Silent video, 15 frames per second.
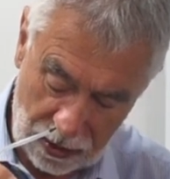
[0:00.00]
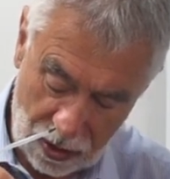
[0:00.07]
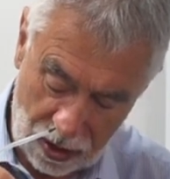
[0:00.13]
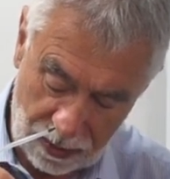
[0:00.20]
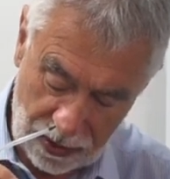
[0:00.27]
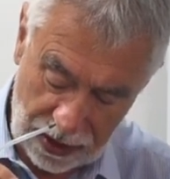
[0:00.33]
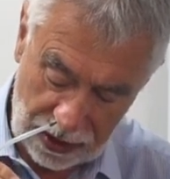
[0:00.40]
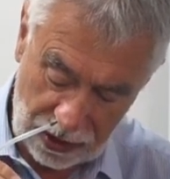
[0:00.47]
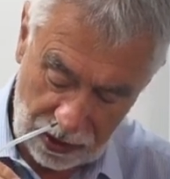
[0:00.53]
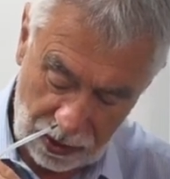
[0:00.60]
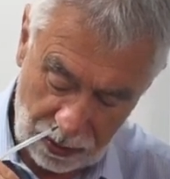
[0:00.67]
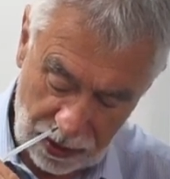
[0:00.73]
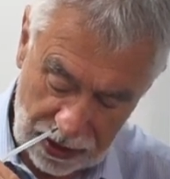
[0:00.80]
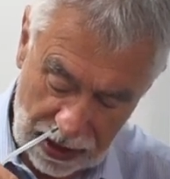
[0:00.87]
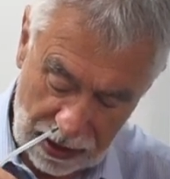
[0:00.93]
Normally
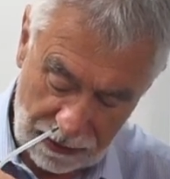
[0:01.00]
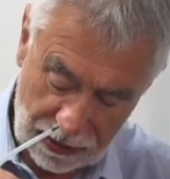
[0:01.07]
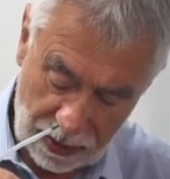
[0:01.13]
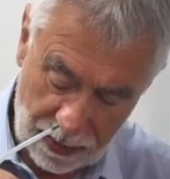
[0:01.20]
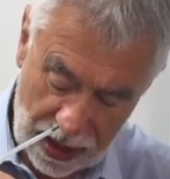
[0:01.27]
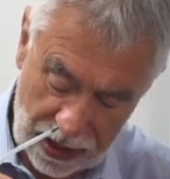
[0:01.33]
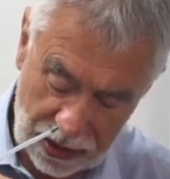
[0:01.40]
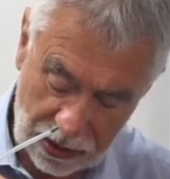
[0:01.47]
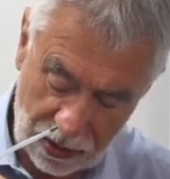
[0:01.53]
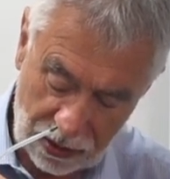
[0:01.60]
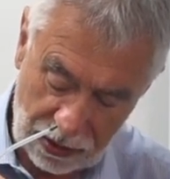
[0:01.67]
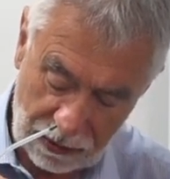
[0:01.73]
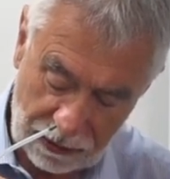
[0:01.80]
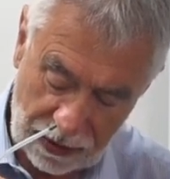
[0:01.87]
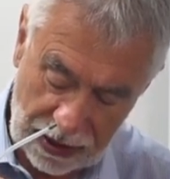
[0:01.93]
you would have the mask
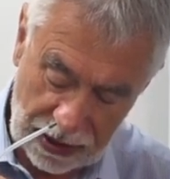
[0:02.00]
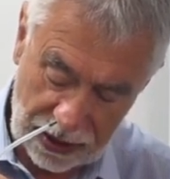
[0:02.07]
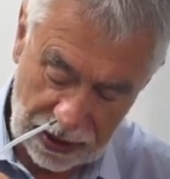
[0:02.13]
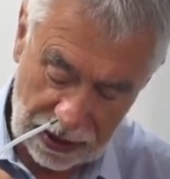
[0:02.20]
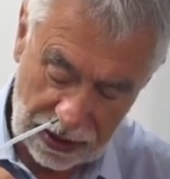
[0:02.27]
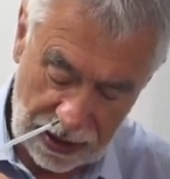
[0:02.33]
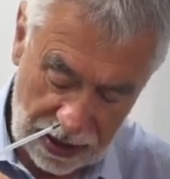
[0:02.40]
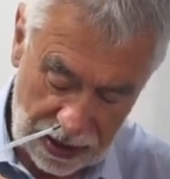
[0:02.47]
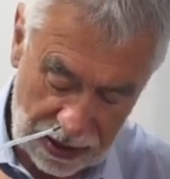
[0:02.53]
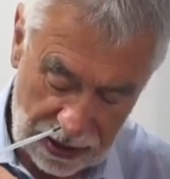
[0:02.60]
on the face,